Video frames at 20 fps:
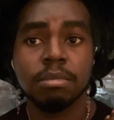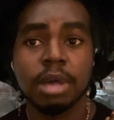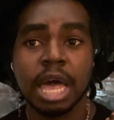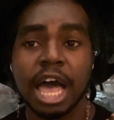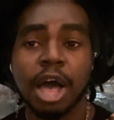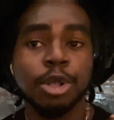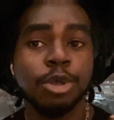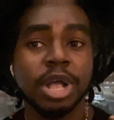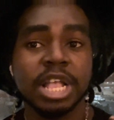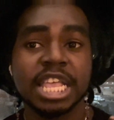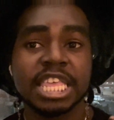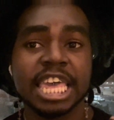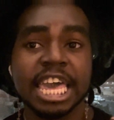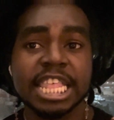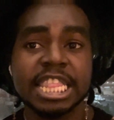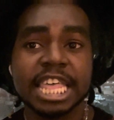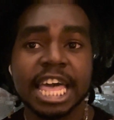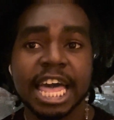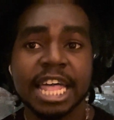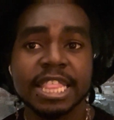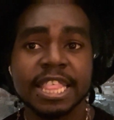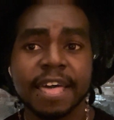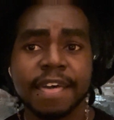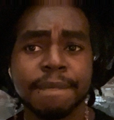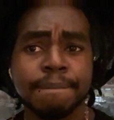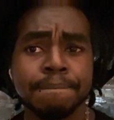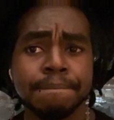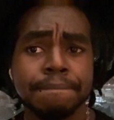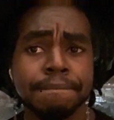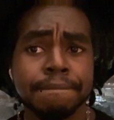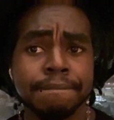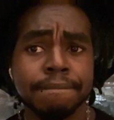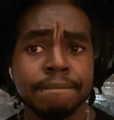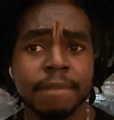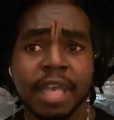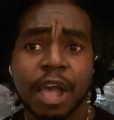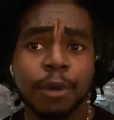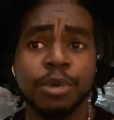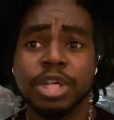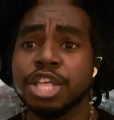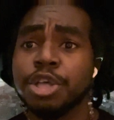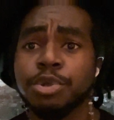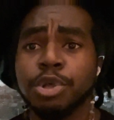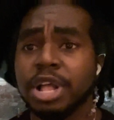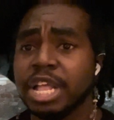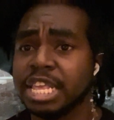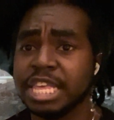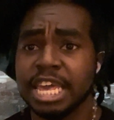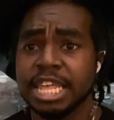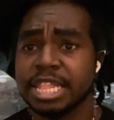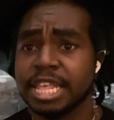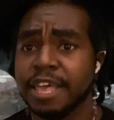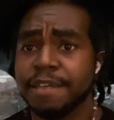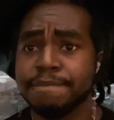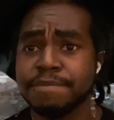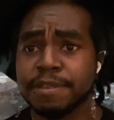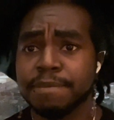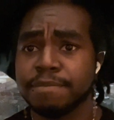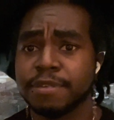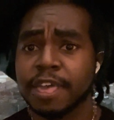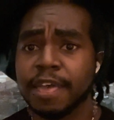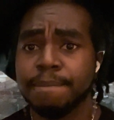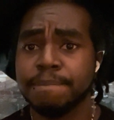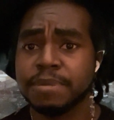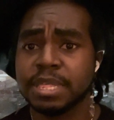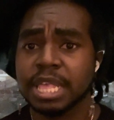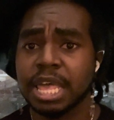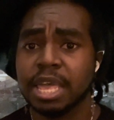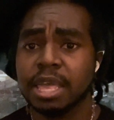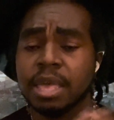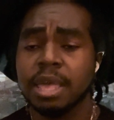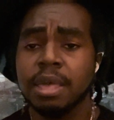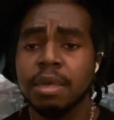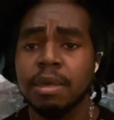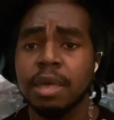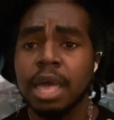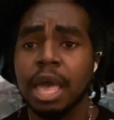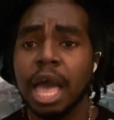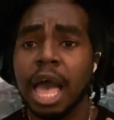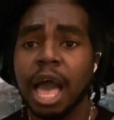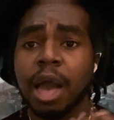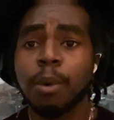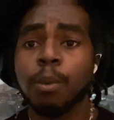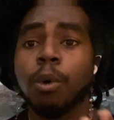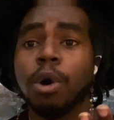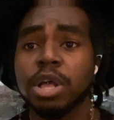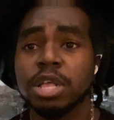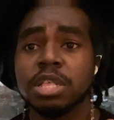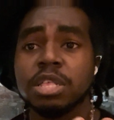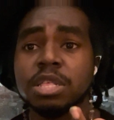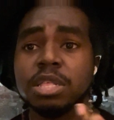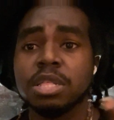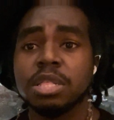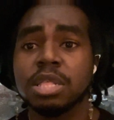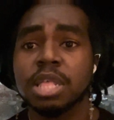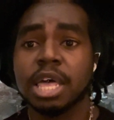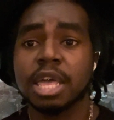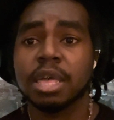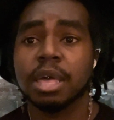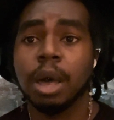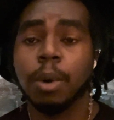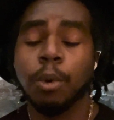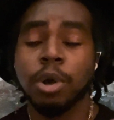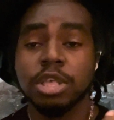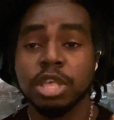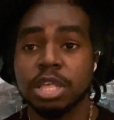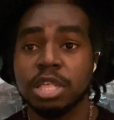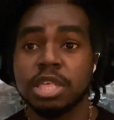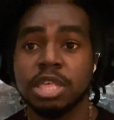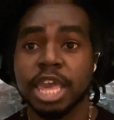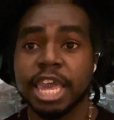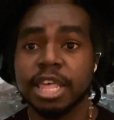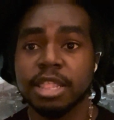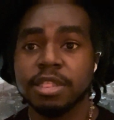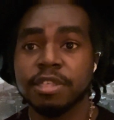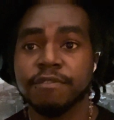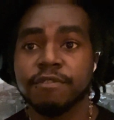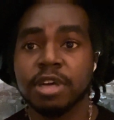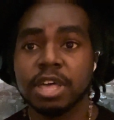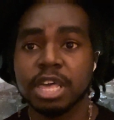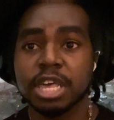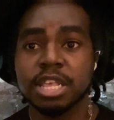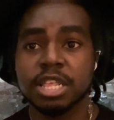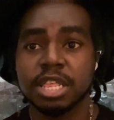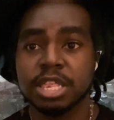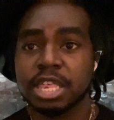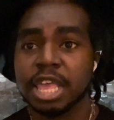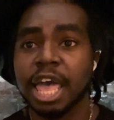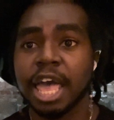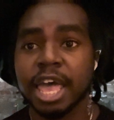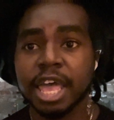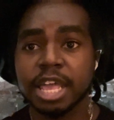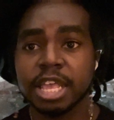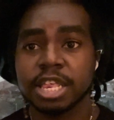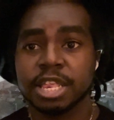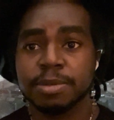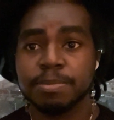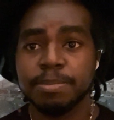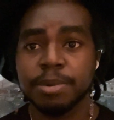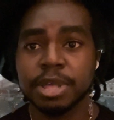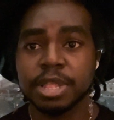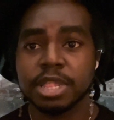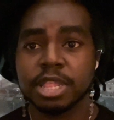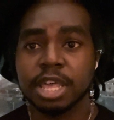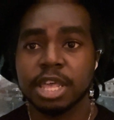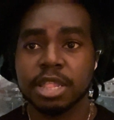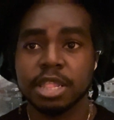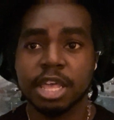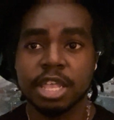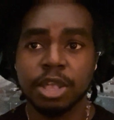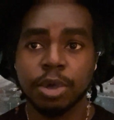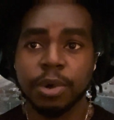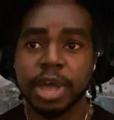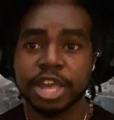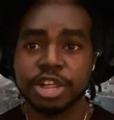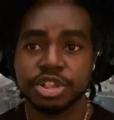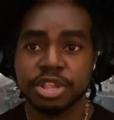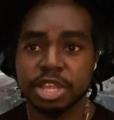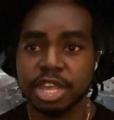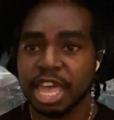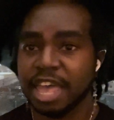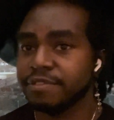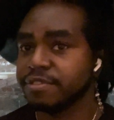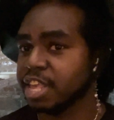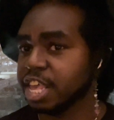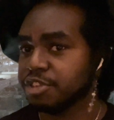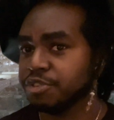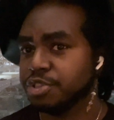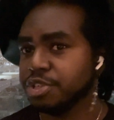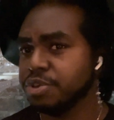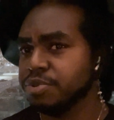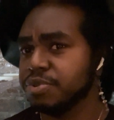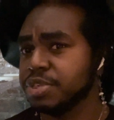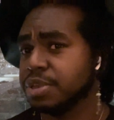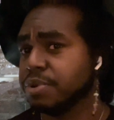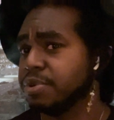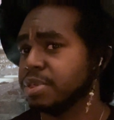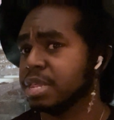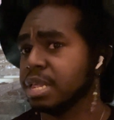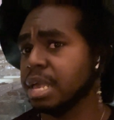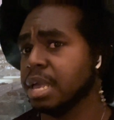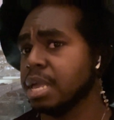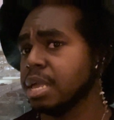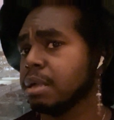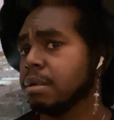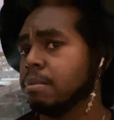don't know how to take that. Like, I really don't know how to take that sometimes. Like, I want to take the fucking sex, but then they don't actually have sex with you, so it's like,